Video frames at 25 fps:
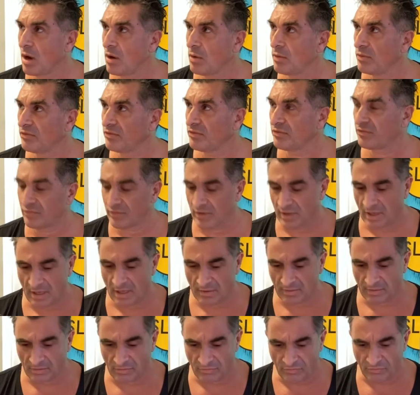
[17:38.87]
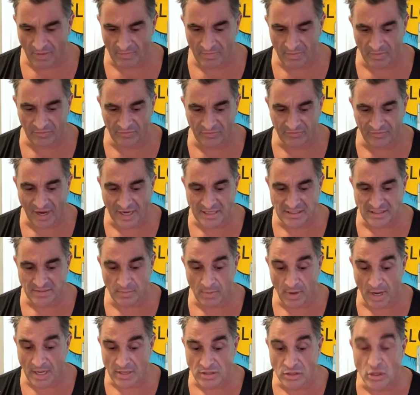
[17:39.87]
I was traveling the States
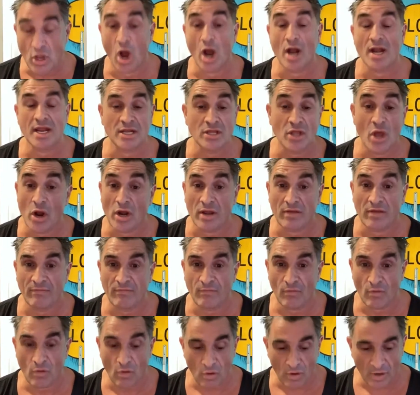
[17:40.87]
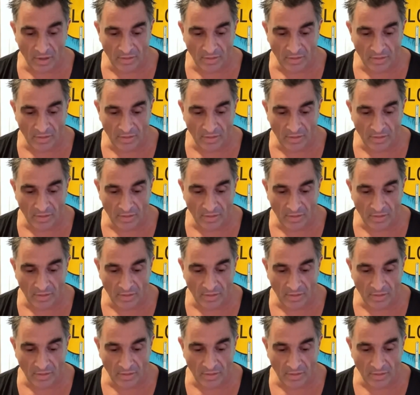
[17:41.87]
around 1994,